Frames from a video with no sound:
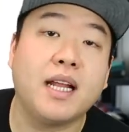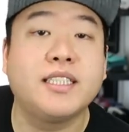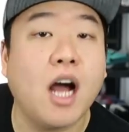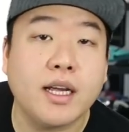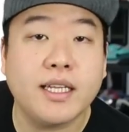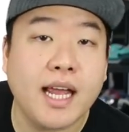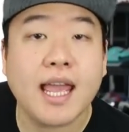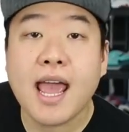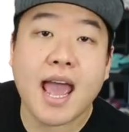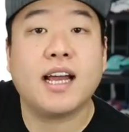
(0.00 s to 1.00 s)
smelled like donkey
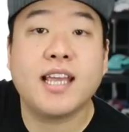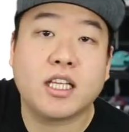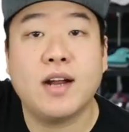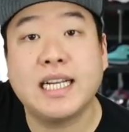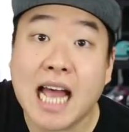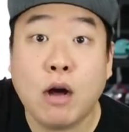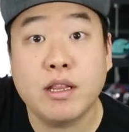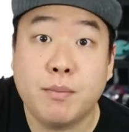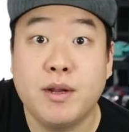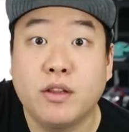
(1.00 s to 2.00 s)
dick and I kicked her ass
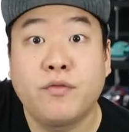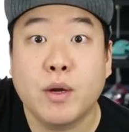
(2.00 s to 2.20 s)
out in the middle of the